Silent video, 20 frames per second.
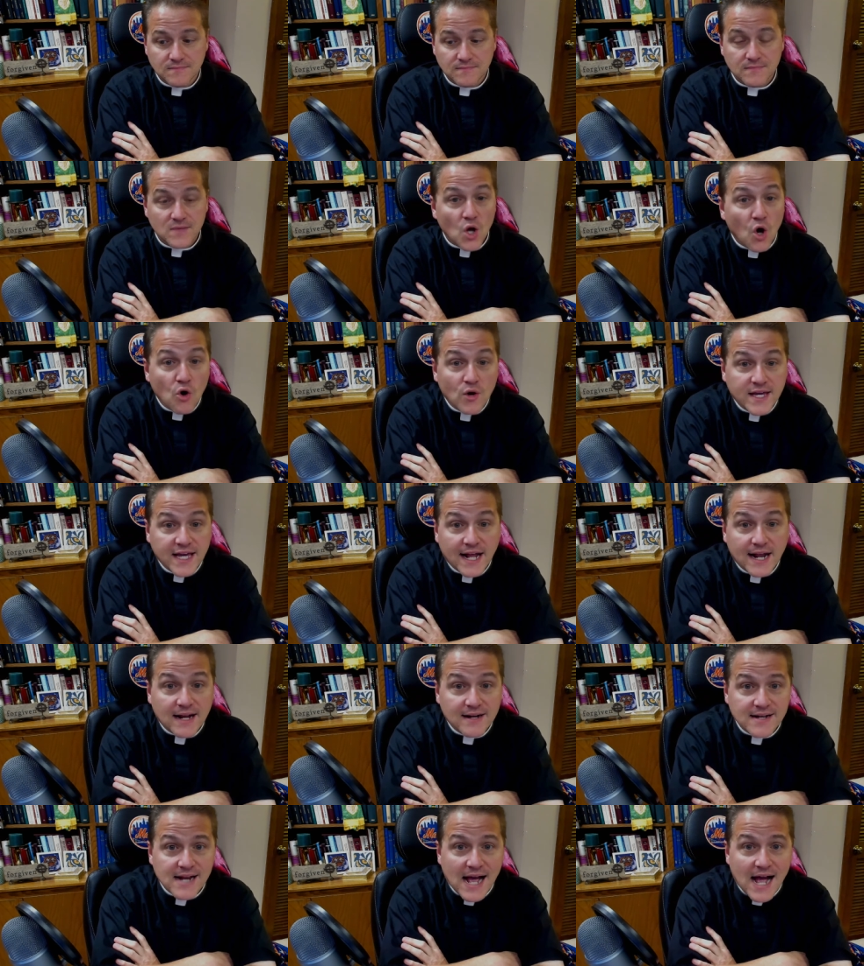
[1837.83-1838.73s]
Oh, get
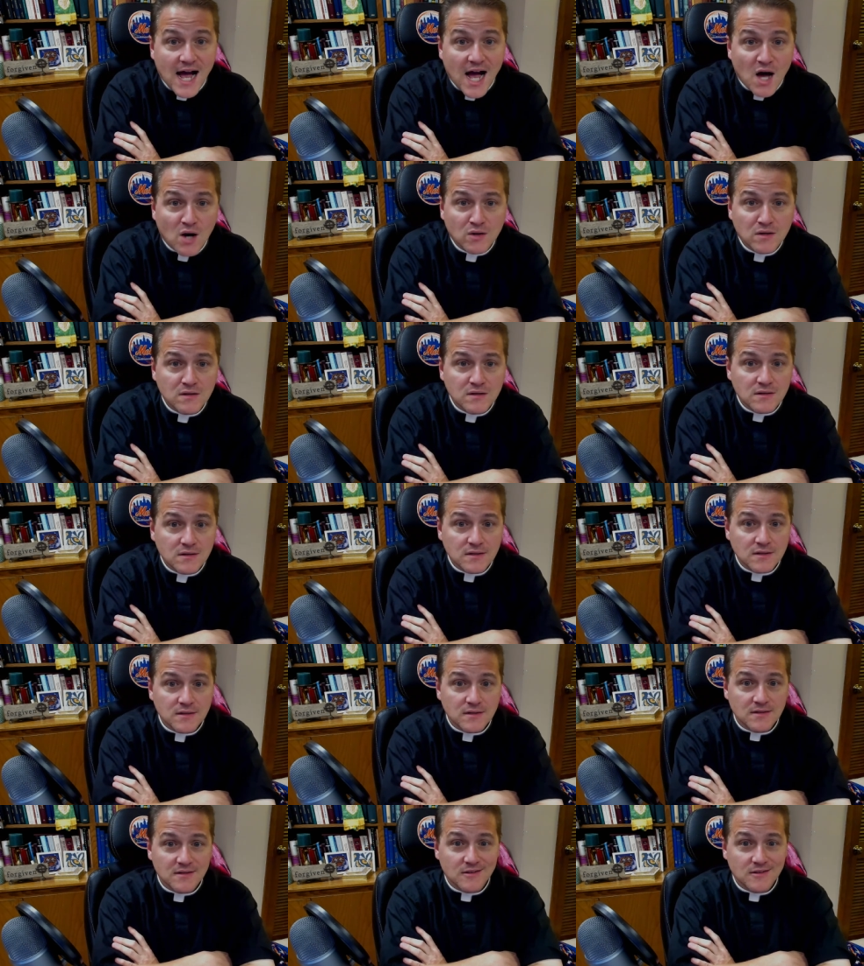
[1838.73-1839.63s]
it now.
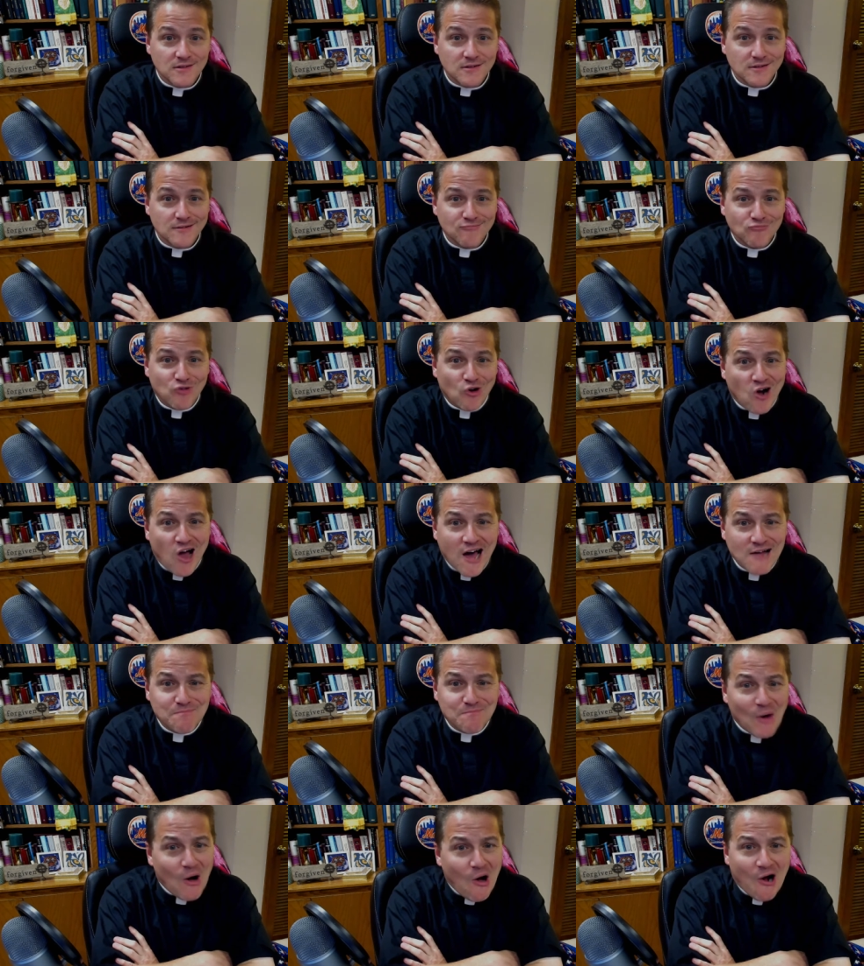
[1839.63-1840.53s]
We're on
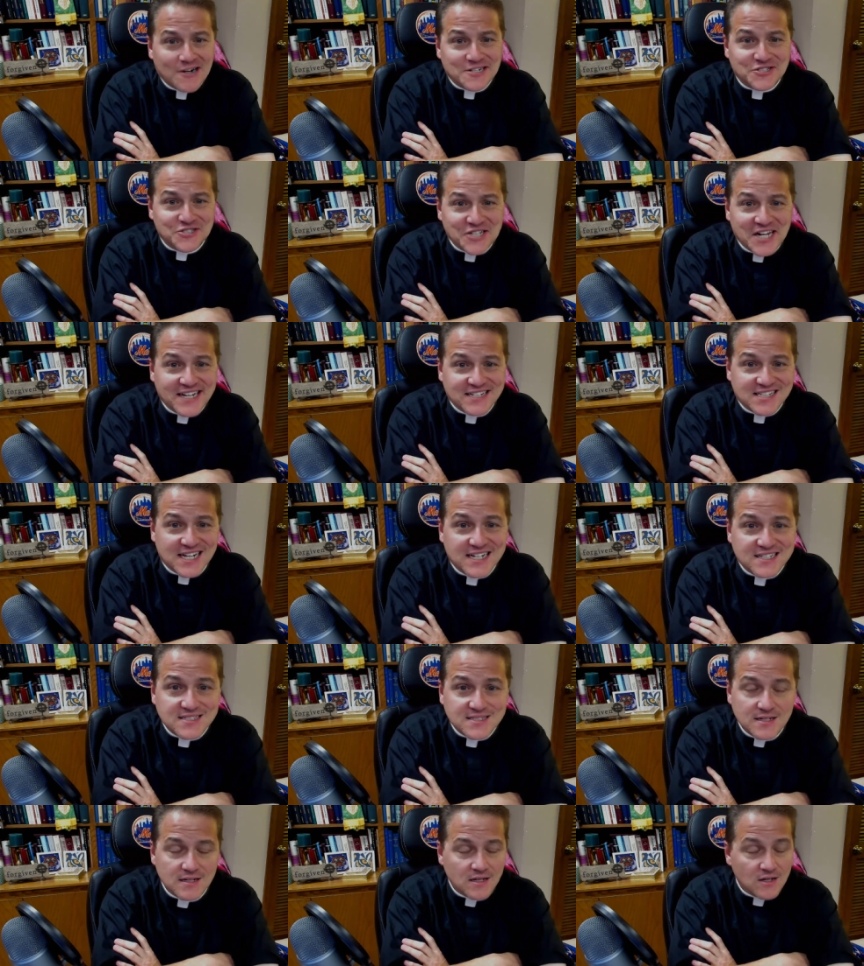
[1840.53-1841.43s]
board,
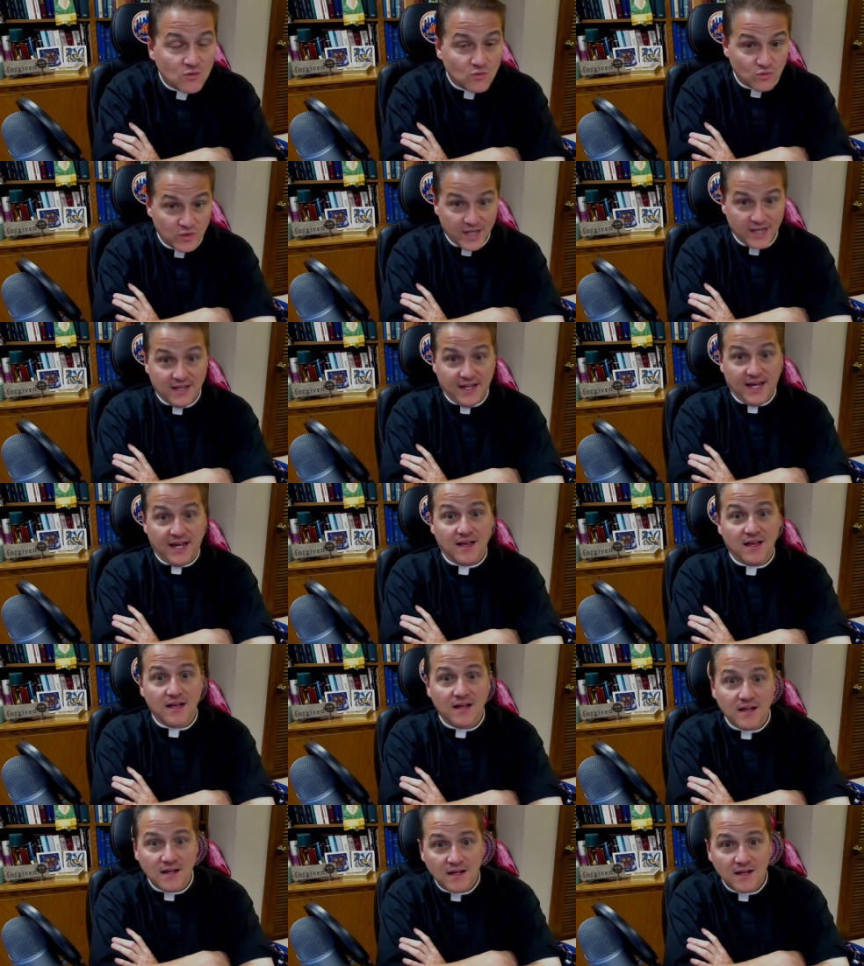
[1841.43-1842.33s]
Jesus. Really?
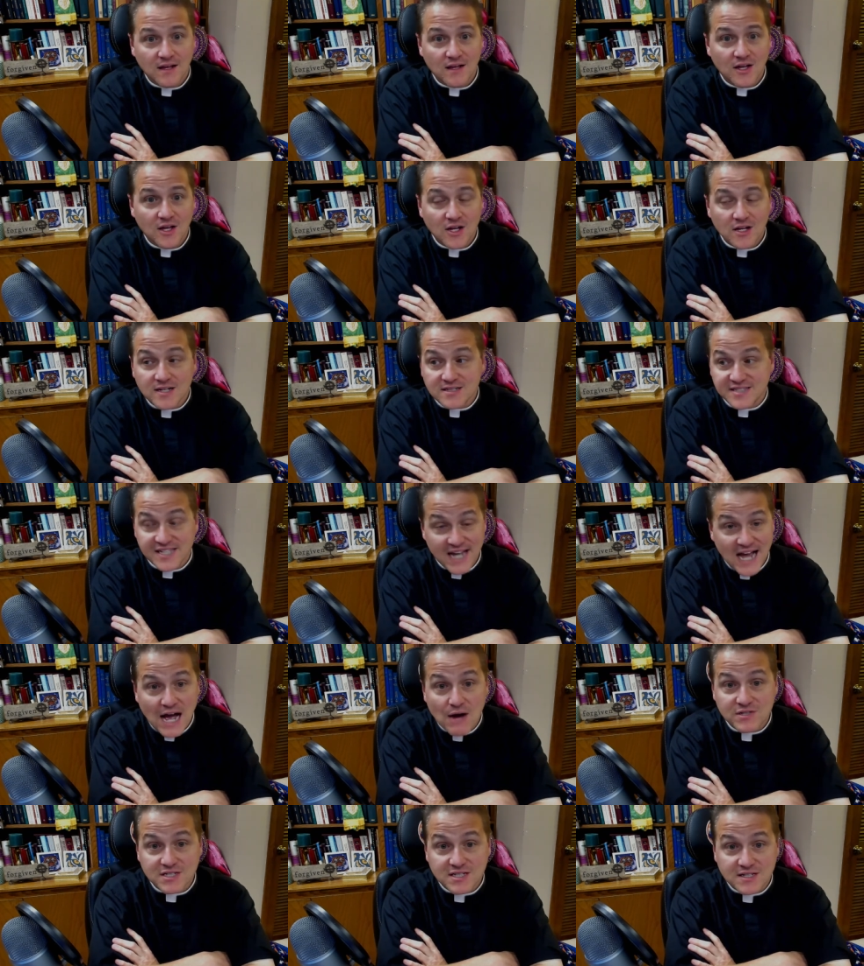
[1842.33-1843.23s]
Because the
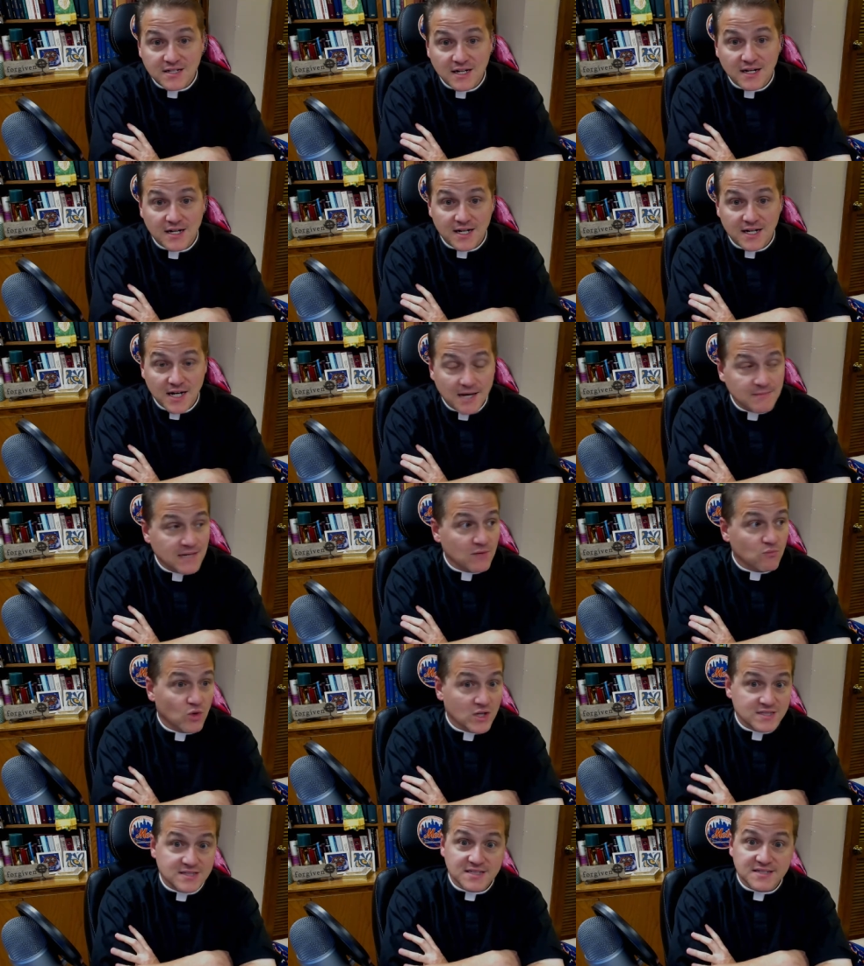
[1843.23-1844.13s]
hours are going to come. And
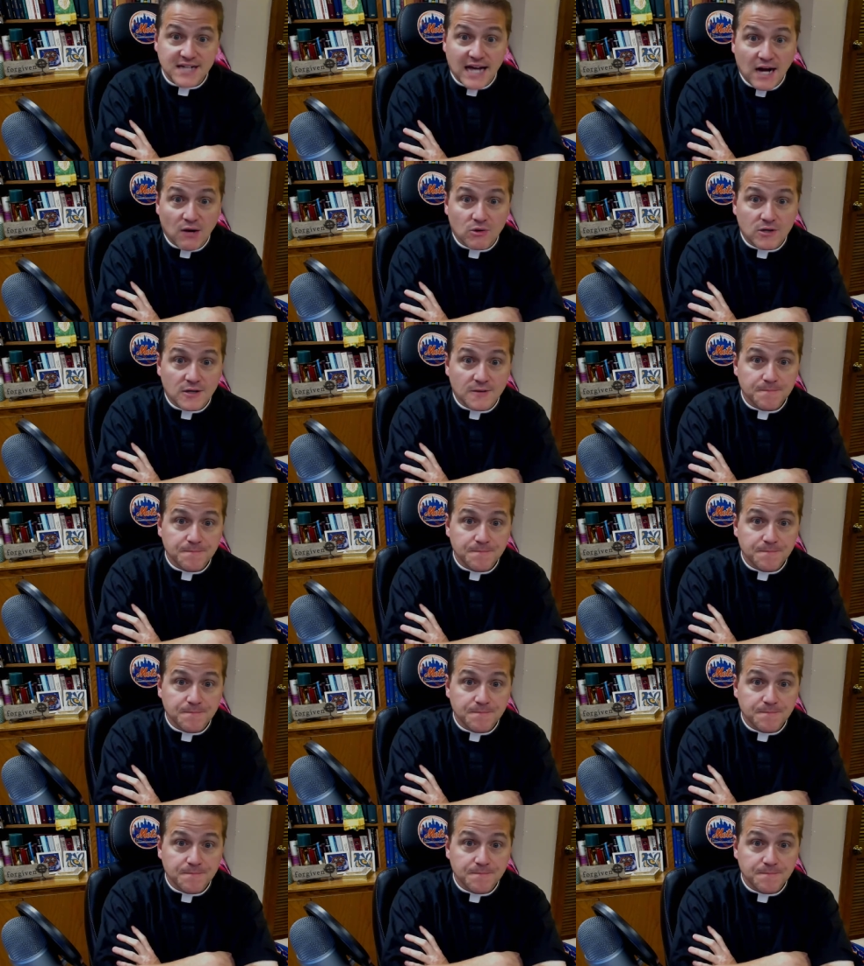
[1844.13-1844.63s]
what's his hour?